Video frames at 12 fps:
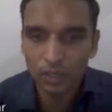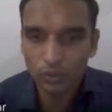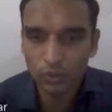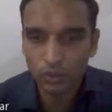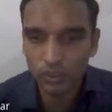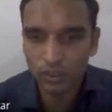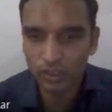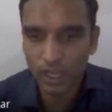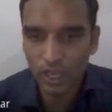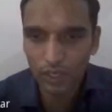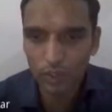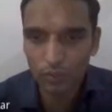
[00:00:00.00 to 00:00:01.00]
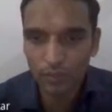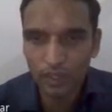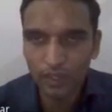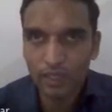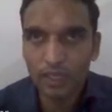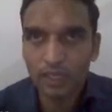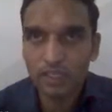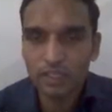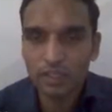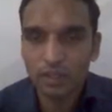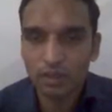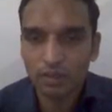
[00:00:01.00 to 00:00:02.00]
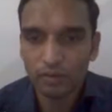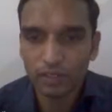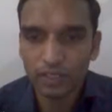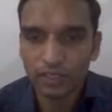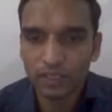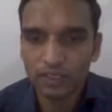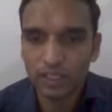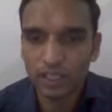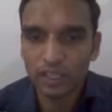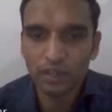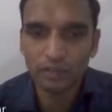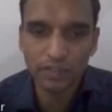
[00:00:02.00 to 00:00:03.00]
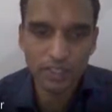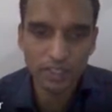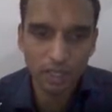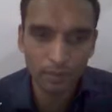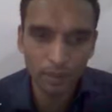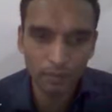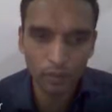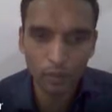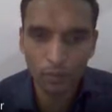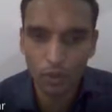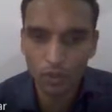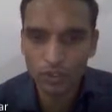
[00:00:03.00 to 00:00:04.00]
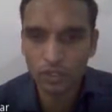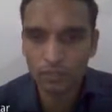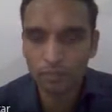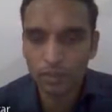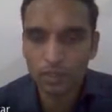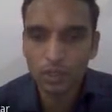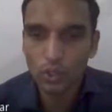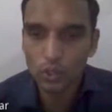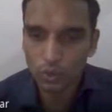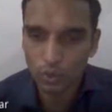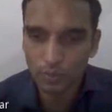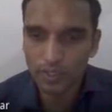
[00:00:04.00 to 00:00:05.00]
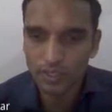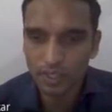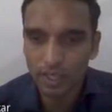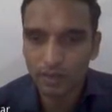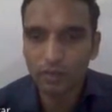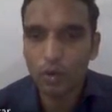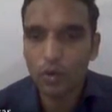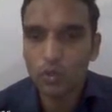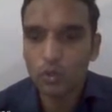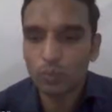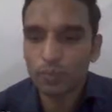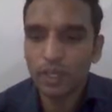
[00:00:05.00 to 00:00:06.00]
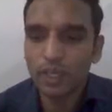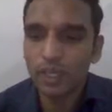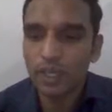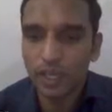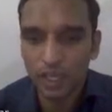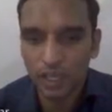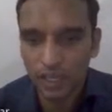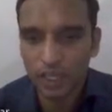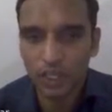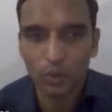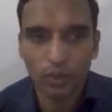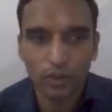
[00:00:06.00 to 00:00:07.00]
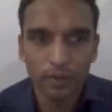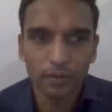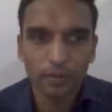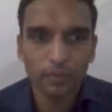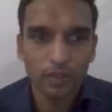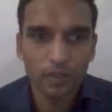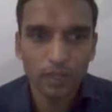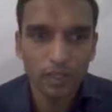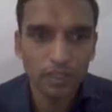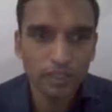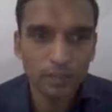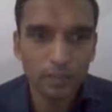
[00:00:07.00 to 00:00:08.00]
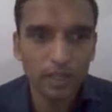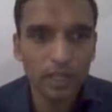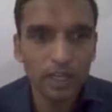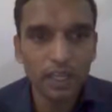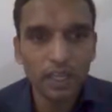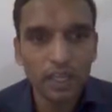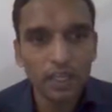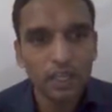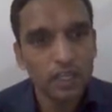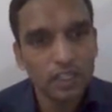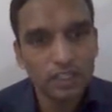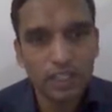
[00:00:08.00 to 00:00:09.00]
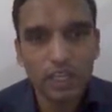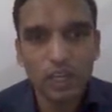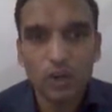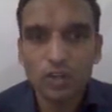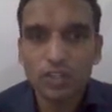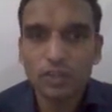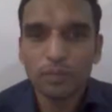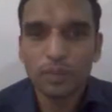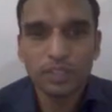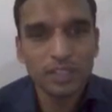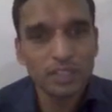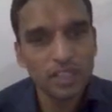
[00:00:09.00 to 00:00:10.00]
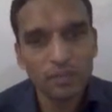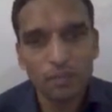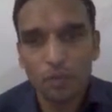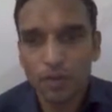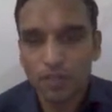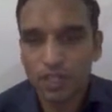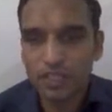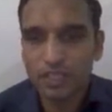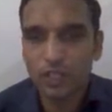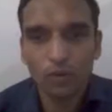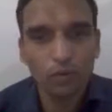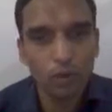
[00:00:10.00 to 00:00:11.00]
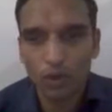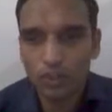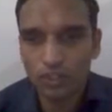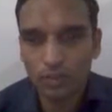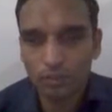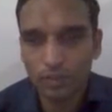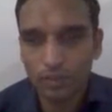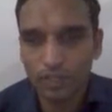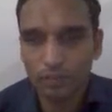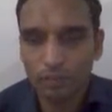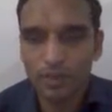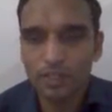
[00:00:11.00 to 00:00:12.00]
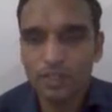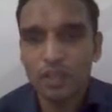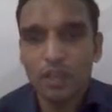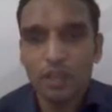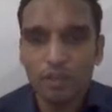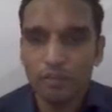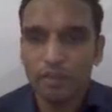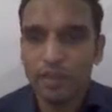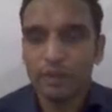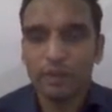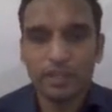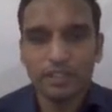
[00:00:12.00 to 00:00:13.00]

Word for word: so this argument tells whether the signal which is coming from long jump should be saved or should be ignored similarly sig long jump does the same operation as that of long jump that means whenever it is